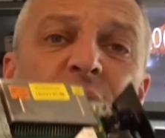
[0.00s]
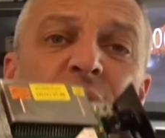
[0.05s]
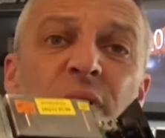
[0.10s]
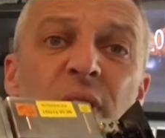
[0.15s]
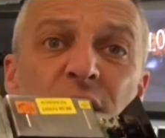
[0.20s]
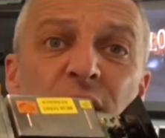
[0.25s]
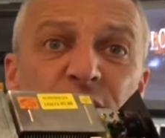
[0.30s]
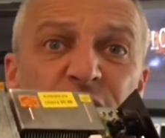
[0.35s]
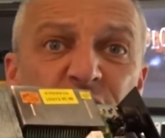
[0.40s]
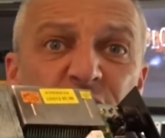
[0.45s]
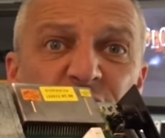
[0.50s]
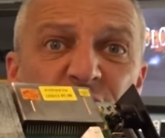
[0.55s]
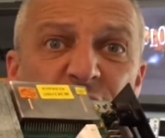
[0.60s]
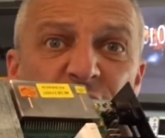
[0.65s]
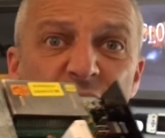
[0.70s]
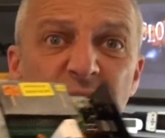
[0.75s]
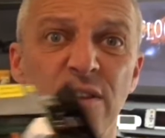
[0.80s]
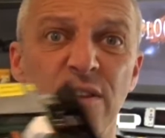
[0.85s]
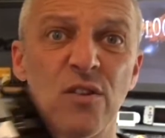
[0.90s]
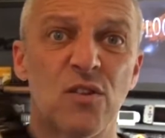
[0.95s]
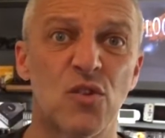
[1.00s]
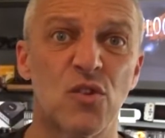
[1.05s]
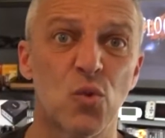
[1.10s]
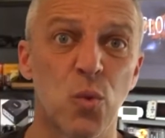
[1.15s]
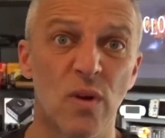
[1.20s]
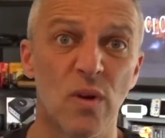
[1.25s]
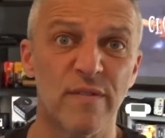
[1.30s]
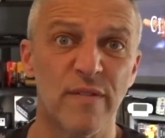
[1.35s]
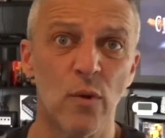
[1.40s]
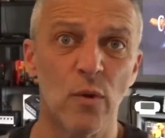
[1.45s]
and that'll disconnect the
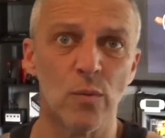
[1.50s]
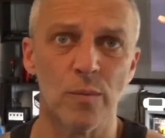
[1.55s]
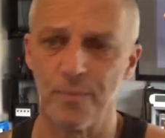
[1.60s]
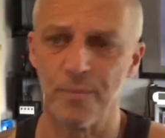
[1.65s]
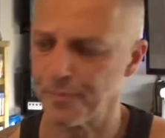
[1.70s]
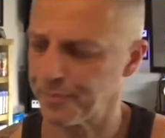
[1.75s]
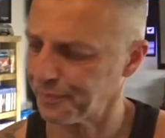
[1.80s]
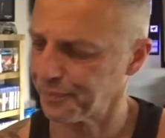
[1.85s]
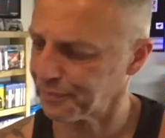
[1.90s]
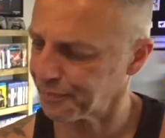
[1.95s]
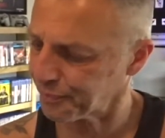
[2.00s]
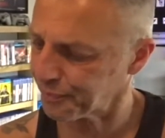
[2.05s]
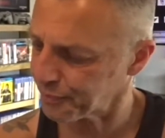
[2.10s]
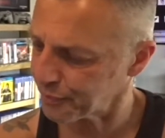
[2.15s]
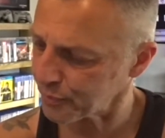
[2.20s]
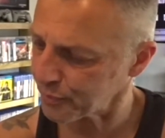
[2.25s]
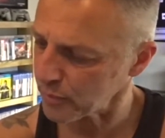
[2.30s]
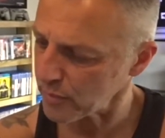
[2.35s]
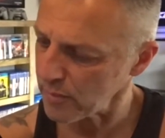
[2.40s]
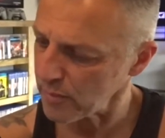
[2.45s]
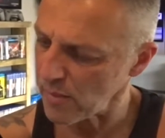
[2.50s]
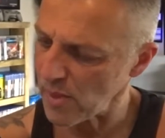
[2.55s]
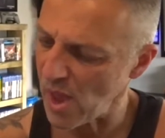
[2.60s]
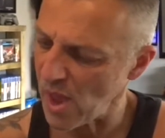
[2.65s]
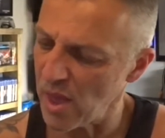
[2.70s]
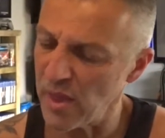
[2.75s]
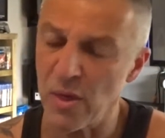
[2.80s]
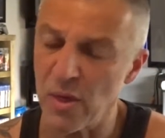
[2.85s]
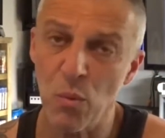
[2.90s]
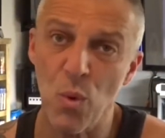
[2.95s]
12 volt,
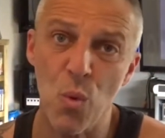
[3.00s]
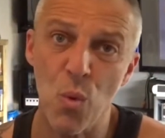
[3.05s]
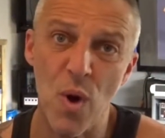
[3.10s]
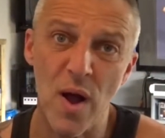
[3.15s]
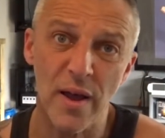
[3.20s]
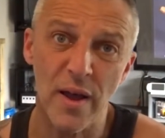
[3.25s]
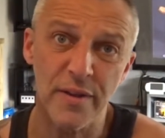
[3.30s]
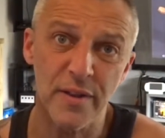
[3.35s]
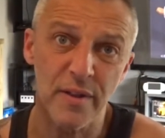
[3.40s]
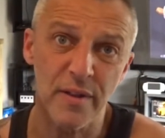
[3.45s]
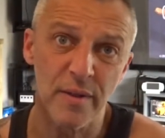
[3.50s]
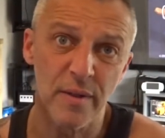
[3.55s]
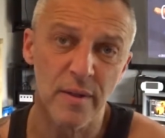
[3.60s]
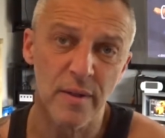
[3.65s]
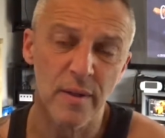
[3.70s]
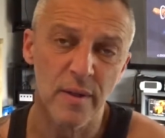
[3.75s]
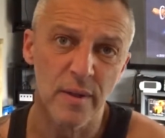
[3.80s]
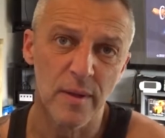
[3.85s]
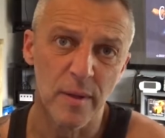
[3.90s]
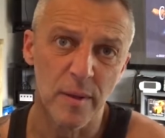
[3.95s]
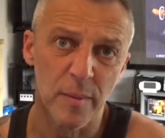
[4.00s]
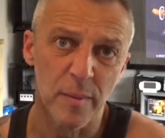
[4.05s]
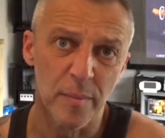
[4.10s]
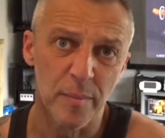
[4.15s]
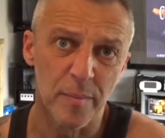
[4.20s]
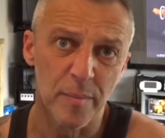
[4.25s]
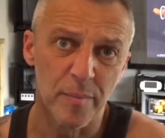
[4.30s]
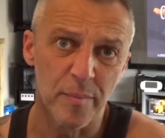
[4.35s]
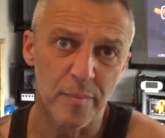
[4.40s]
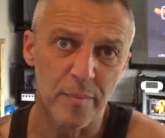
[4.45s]
and then we wire the
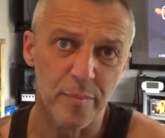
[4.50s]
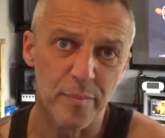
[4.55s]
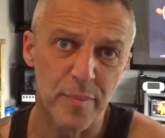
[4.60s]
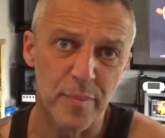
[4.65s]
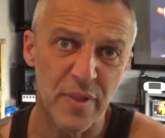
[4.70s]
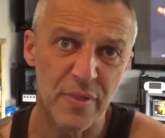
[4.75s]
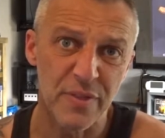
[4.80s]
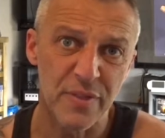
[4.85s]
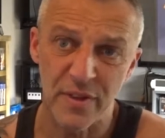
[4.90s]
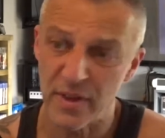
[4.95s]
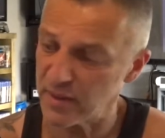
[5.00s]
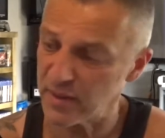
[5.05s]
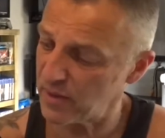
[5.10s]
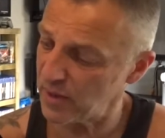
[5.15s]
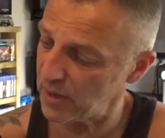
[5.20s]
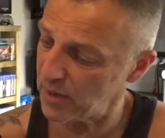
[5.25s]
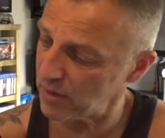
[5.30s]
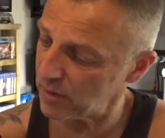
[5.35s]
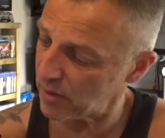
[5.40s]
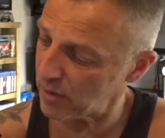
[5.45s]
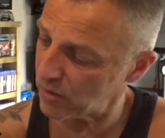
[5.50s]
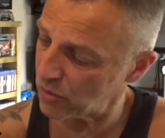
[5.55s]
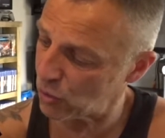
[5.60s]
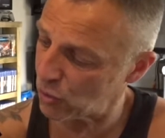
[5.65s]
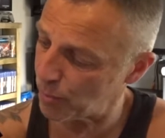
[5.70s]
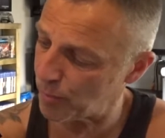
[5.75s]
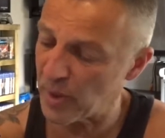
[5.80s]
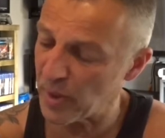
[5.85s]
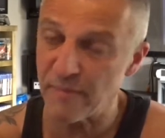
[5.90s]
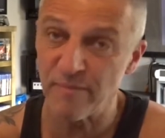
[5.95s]
pin 13 to
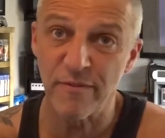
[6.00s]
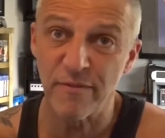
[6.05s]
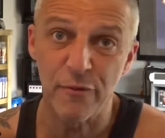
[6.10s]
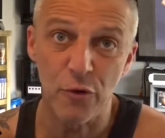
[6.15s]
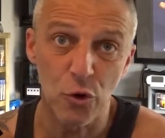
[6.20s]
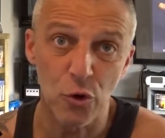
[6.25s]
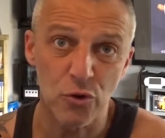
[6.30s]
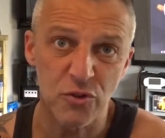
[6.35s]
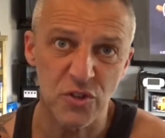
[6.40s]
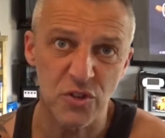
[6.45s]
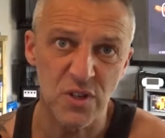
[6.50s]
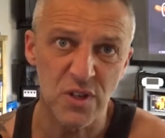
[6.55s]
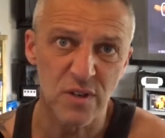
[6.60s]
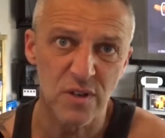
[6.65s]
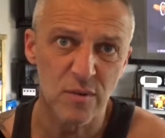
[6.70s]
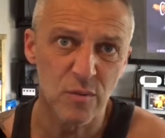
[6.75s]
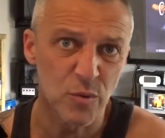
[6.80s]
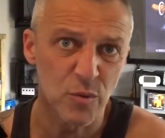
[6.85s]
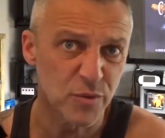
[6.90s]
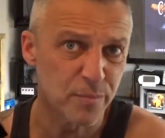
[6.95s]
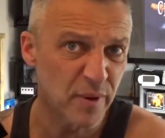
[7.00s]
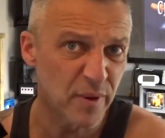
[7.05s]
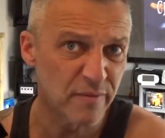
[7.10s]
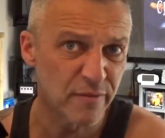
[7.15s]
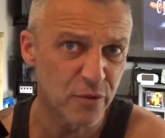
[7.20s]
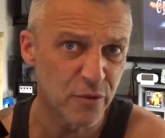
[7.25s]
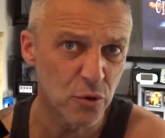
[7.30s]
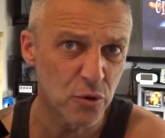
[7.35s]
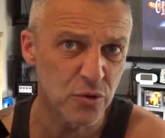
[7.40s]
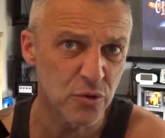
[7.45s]
pin 40, which pin
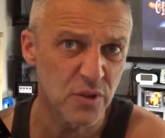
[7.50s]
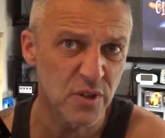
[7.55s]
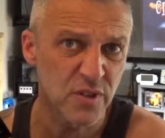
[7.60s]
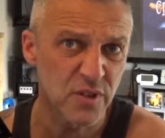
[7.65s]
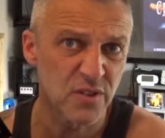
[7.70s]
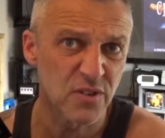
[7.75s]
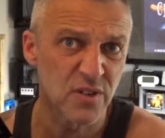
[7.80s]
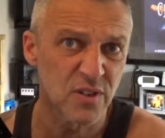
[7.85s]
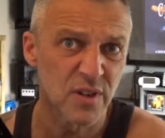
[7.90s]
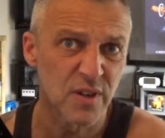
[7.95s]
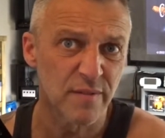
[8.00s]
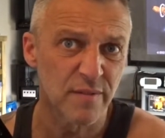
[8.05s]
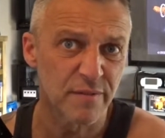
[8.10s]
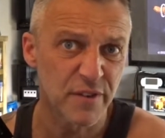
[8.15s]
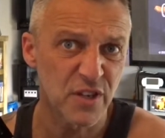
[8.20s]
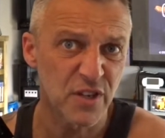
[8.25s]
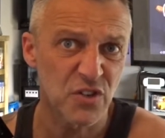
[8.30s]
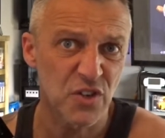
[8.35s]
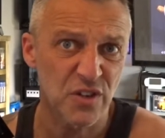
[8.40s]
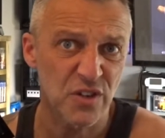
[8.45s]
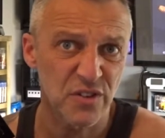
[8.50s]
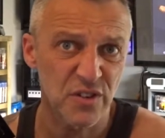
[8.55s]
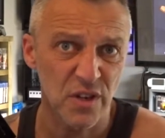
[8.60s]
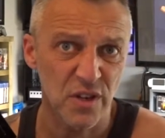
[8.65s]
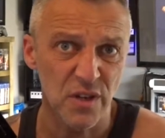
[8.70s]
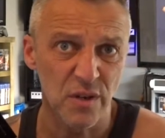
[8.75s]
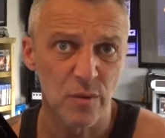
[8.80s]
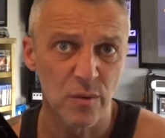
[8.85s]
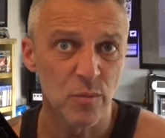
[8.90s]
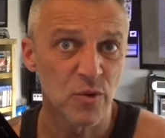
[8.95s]
40 is
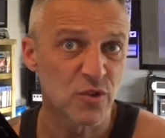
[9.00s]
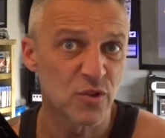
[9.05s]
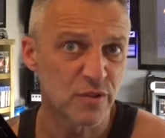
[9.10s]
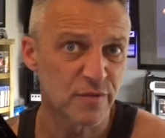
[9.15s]
VCC, which is